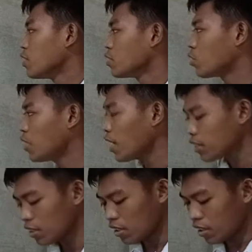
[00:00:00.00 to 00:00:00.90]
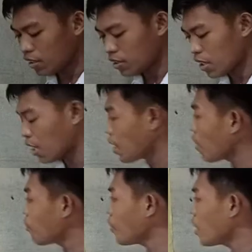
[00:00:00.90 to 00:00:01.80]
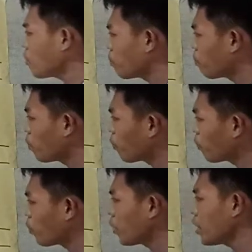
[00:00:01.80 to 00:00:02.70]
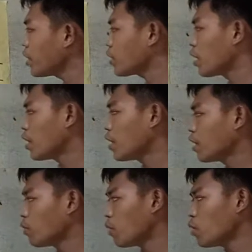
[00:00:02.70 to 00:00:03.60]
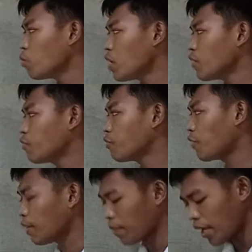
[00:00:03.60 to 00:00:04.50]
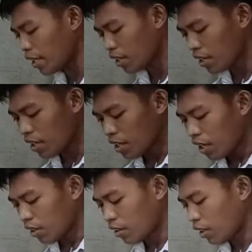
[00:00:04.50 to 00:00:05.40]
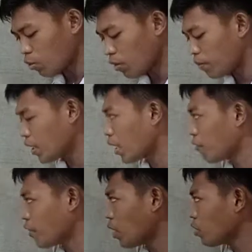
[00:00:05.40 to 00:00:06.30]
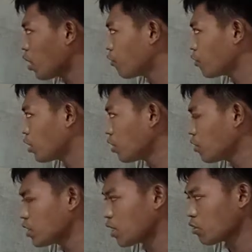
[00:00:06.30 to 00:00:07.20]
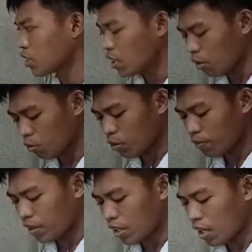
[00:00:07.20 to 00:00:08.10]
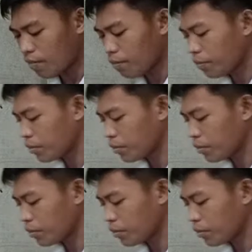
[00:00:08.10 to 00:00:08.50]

So next is 11.1158. It will be, if round up to the nearest thousand, it will become